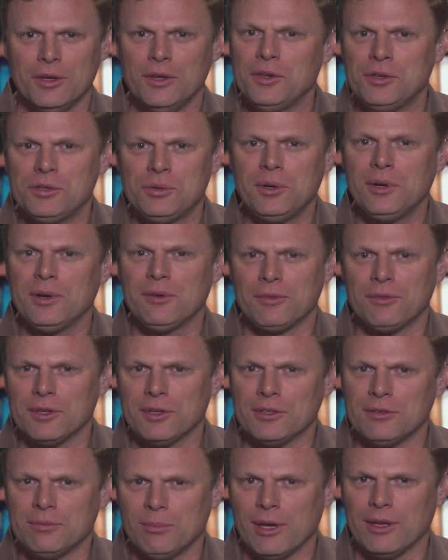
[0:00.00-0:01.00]
sort of
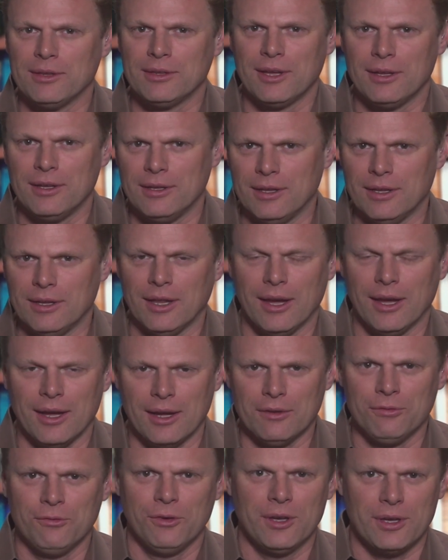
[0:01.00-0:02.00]
this
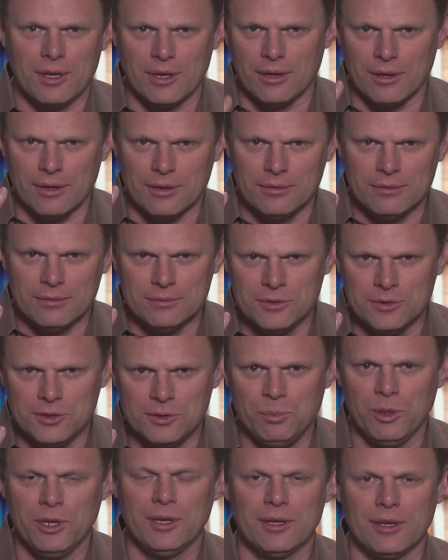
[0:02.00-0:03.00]
Mandela-like figure
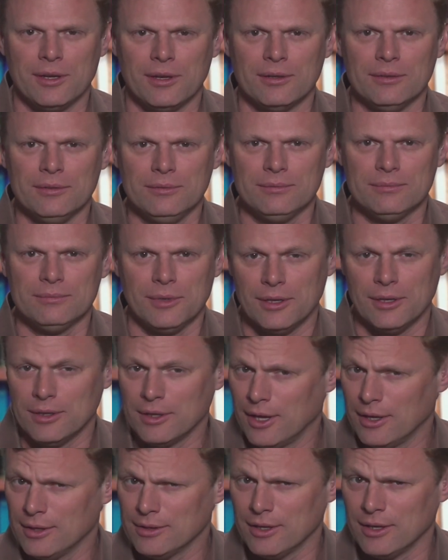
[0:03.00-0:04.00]
speaking in
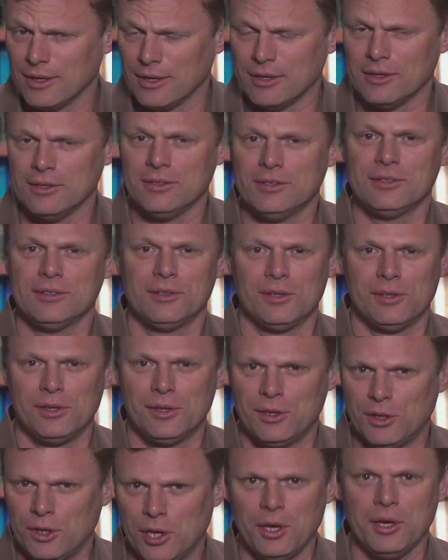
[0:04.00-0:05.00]
Cantonese
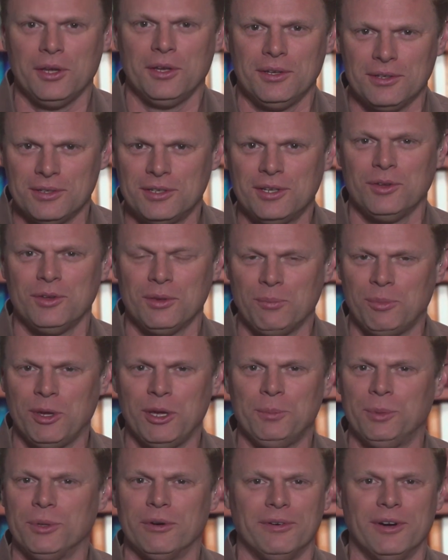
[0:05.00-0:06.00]
to the
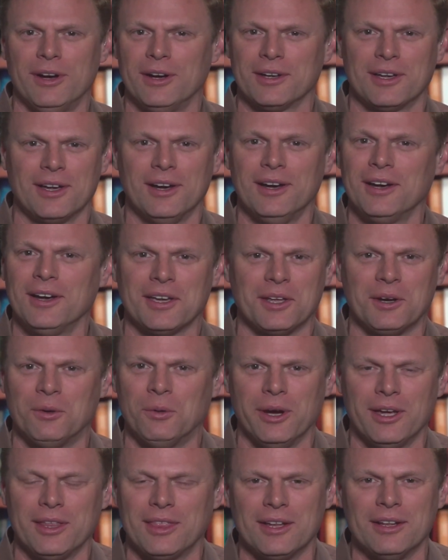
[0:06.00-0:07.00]
people of Hong Kong in a
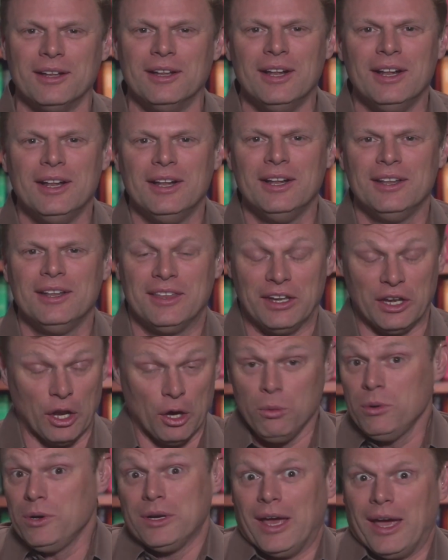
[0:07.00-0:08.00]
way that no
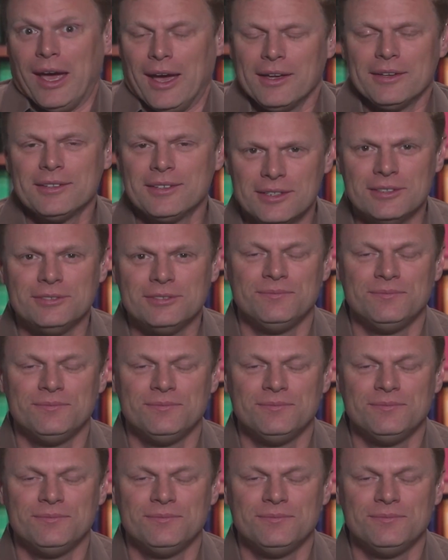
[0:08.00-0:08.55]
one has.